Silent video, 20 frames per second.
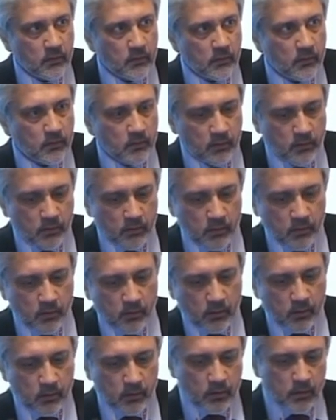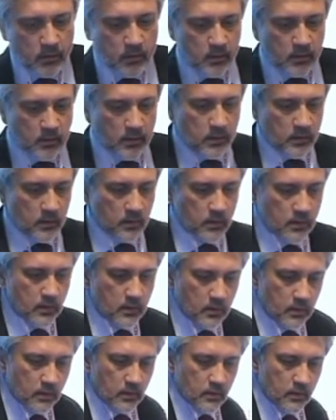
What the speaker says: (no one is talking)